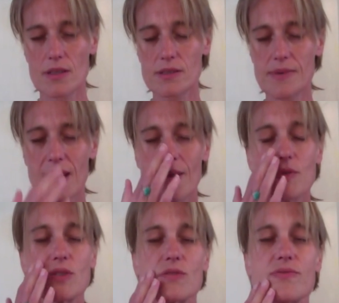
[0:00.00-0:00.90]
To be
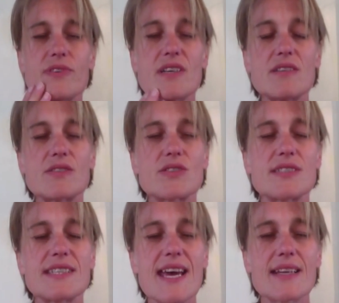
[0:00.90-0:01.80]
able to feel, to
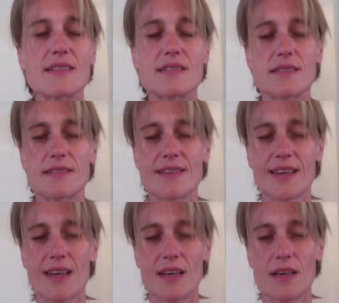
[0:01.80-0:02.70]
sense,
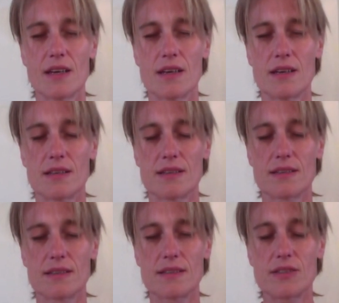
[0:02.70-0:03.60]

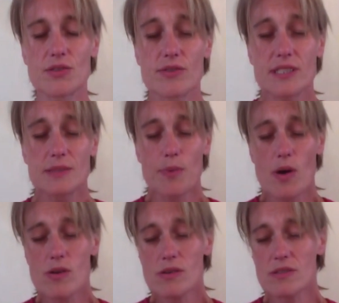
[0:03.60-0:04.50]
and to
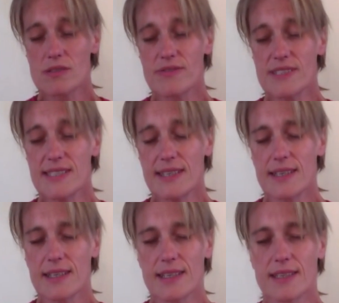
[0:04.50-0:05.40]
respond
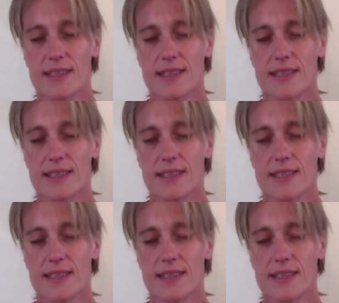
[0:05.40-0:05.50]
physically,